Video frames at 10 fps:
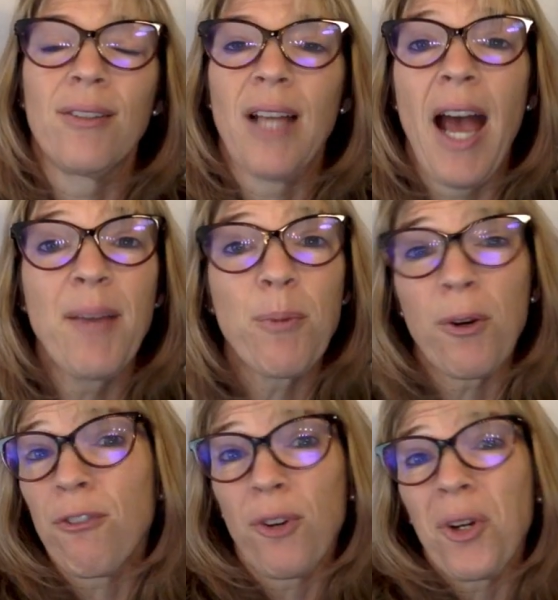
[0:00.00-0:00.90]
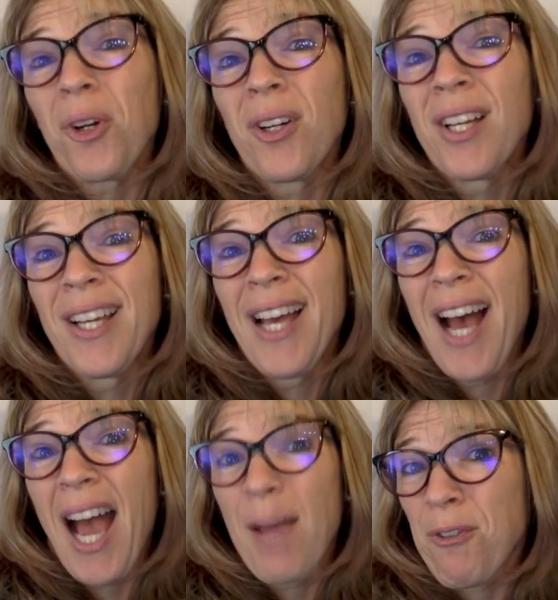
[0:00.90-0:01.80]
I prefer
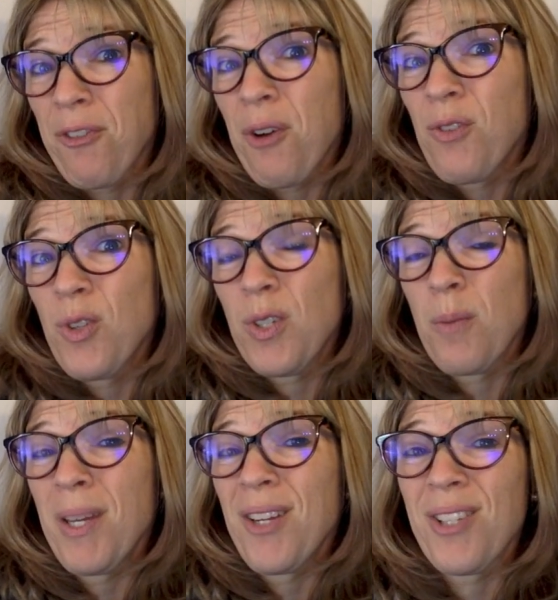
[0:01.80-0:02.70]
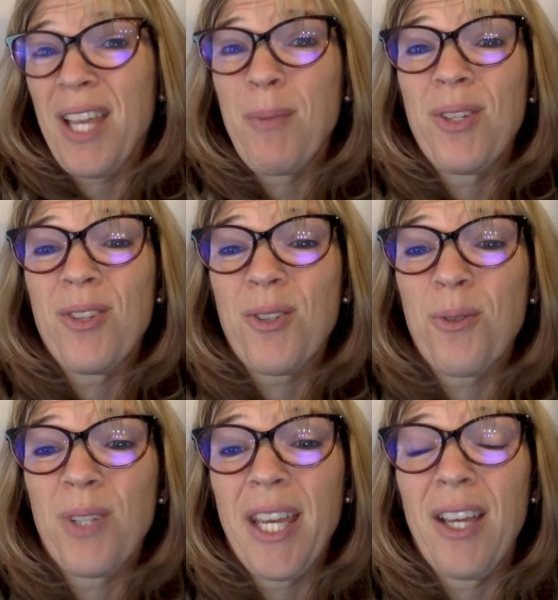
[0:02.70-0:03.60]
if you submit your assignments through,
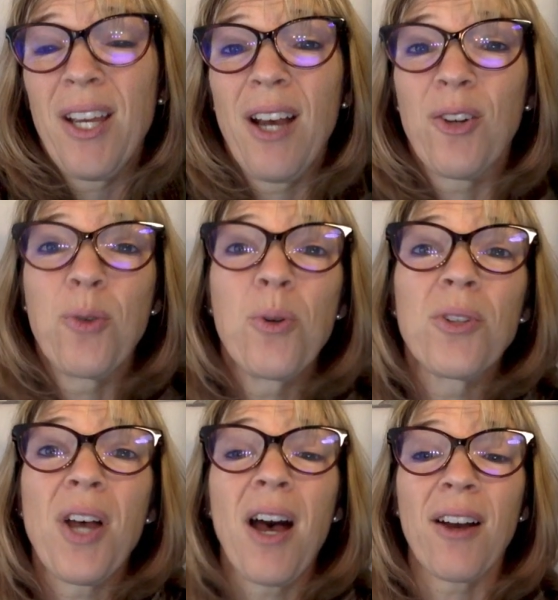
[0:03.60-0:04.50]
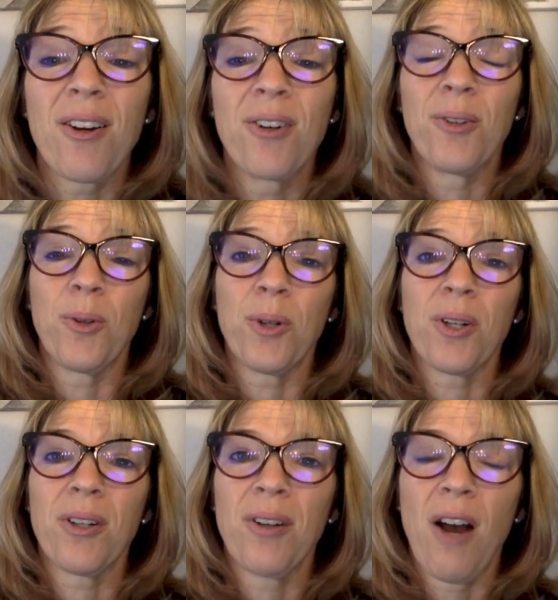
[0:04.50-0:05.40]
say, a Google Doc
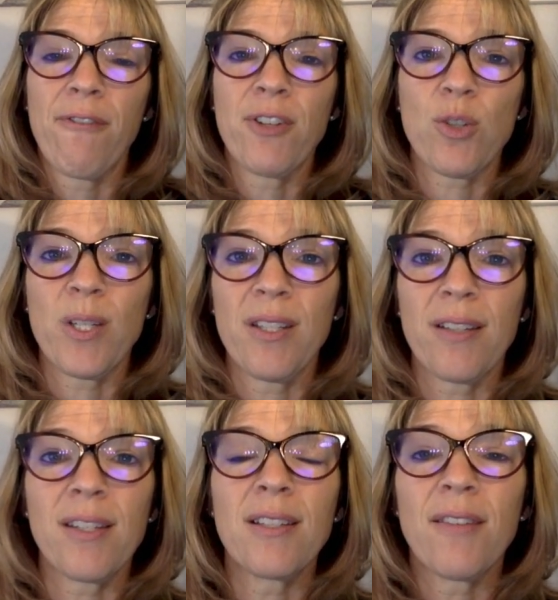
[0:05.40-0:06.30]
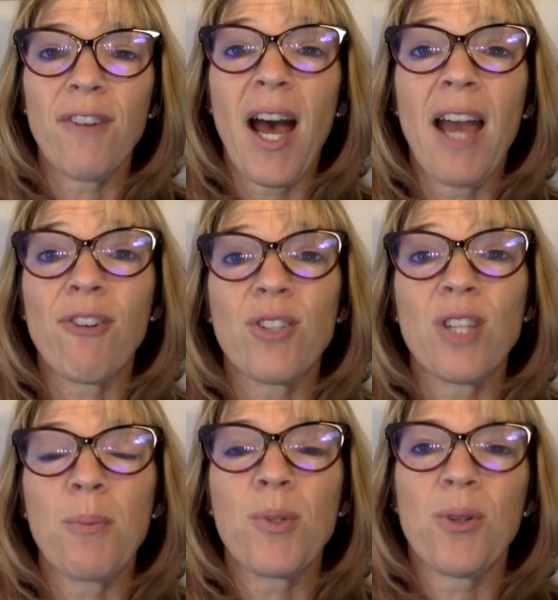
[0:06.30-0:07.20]
or Office 365 or
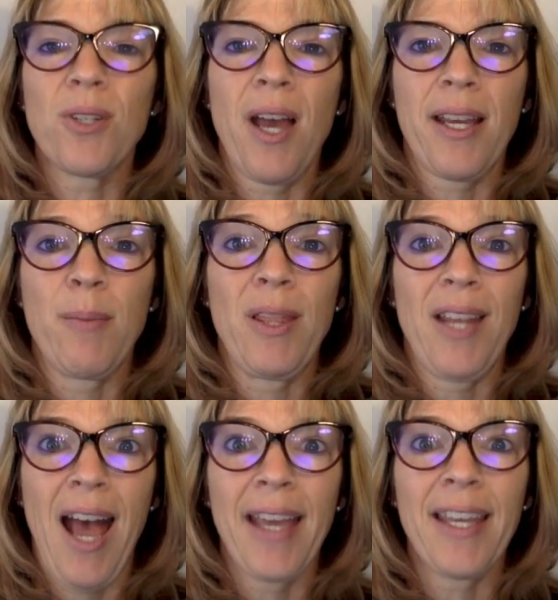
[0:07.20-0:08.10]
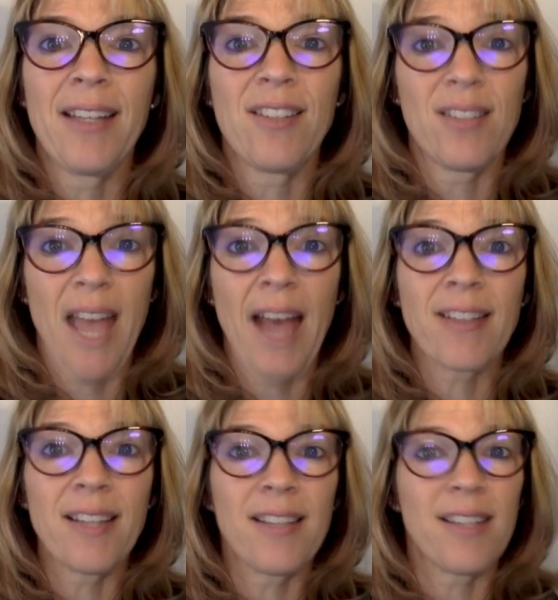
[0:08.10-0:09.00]
some sort of document that I can just
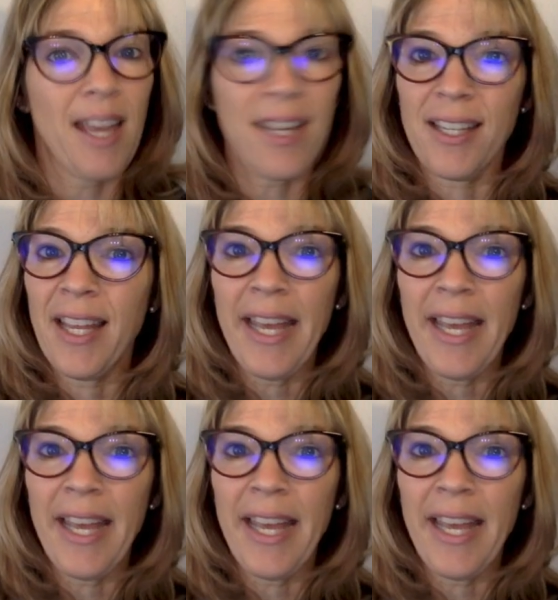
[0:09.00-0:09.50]
access and I can